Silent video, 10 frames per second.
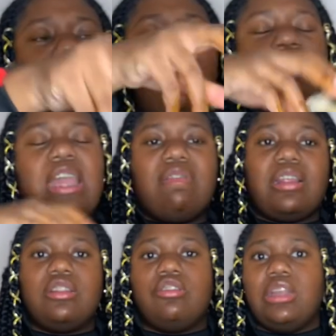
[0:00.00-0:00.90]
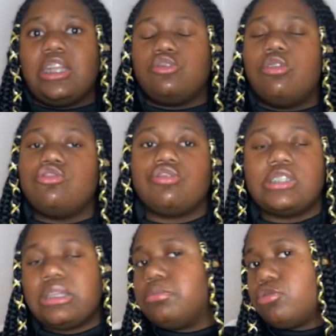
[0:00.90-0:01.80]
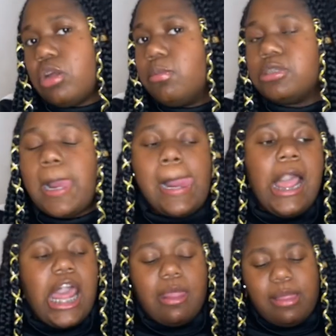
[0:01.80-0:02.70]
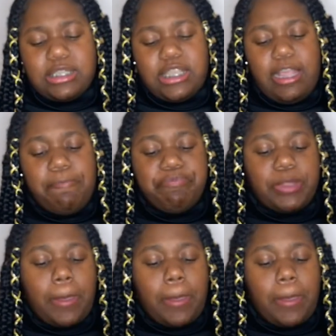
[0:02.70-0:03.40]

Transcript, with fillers: they only have like literally like 200 some subscribers. And I'm not saying,